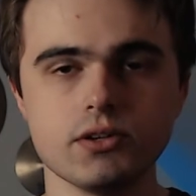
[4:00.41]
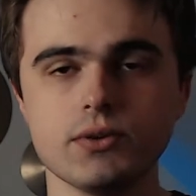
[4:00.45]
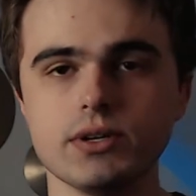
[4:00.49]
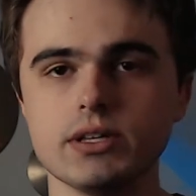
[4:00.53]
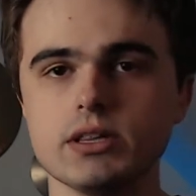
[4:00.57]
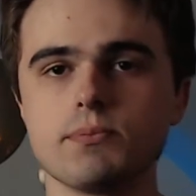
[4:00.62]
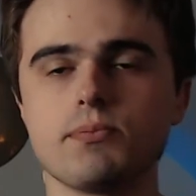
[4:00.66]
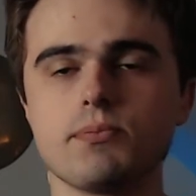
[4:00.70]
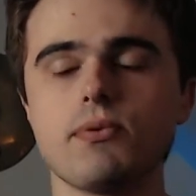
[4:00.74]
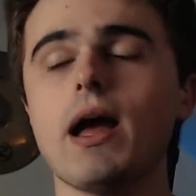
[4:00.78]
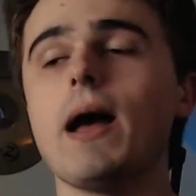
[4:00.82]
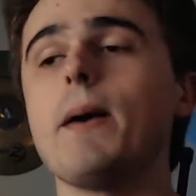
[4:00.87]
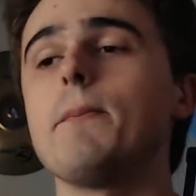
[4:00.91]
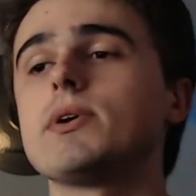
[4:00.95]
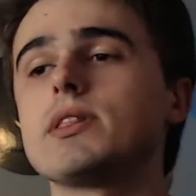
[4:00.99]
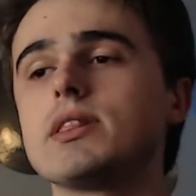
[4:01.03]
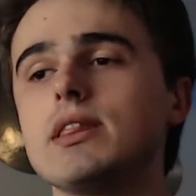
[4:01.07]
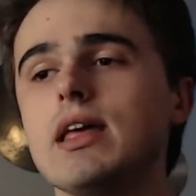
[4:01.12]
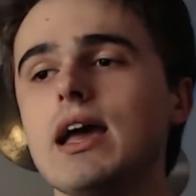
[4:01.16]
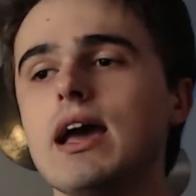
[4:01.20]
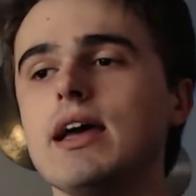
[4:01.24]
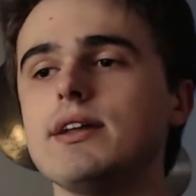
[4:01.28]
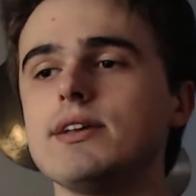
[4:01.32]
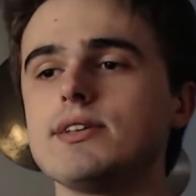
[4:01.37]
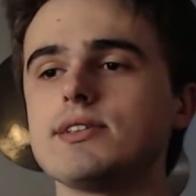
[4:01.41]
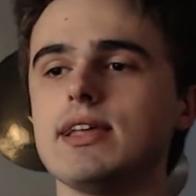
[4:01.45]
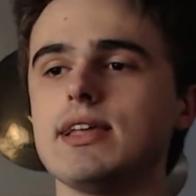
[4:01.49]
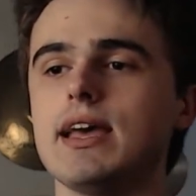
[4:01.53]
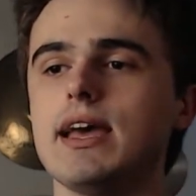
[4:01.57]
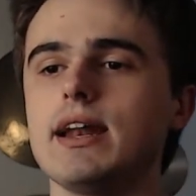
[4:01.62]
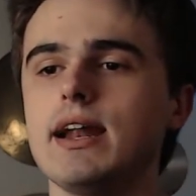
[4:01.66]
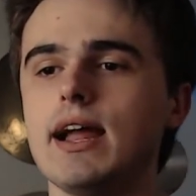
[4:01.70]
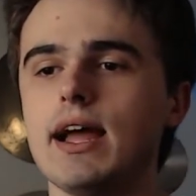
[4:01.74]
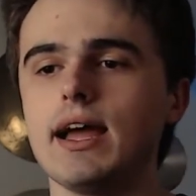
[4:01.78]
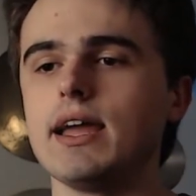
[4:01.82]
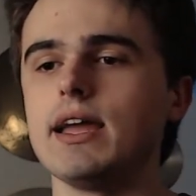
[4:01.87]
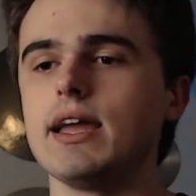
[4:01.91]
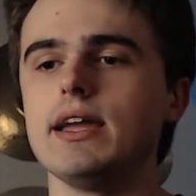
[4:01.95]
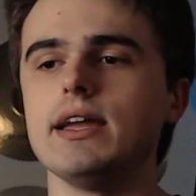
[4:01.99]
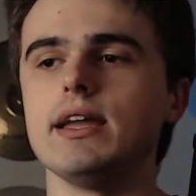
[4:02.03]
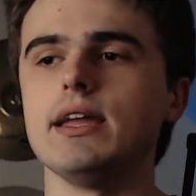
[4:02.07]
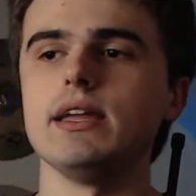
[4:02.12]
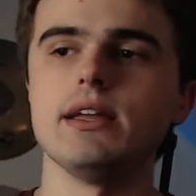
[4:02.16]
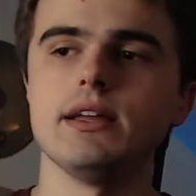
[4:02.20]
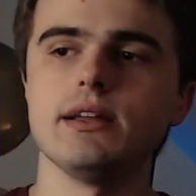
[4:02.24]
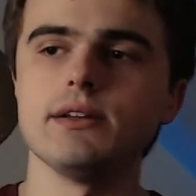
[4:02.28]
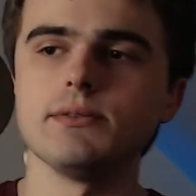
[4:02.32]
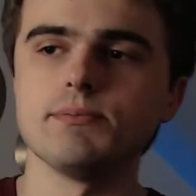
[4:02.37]
And the problem with that is that I, it,
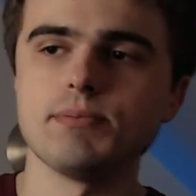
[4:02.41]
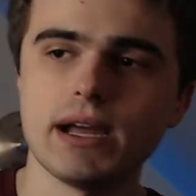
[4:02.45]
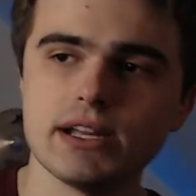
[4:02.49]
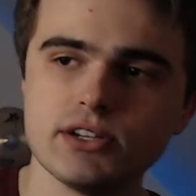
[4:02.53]
it, by